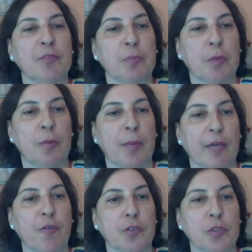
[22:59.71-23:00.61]
tomorrow, like
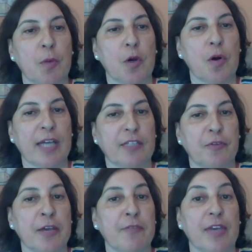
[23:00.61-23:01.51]
for tomorrow at
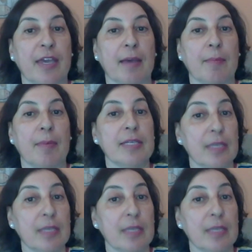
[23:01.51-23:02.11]
5 a.m. I said,